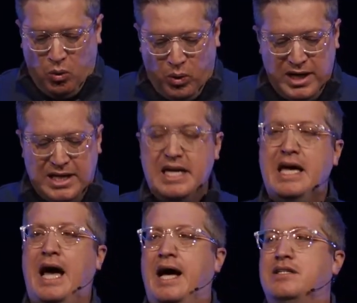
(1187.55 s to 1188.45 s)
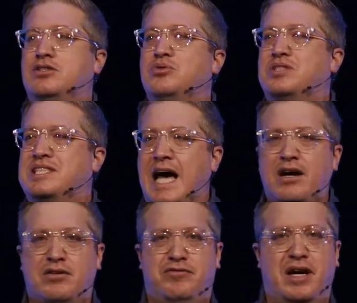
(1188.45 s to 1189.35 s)
what he had to
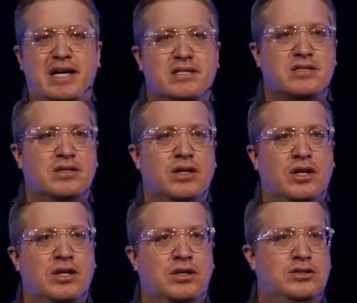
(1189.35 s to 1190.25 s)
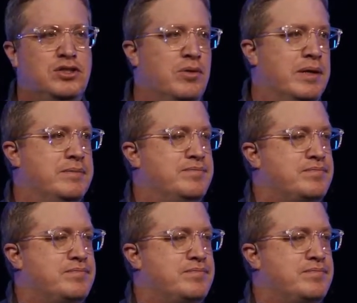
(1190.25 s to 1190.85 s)
sacrifice to do it.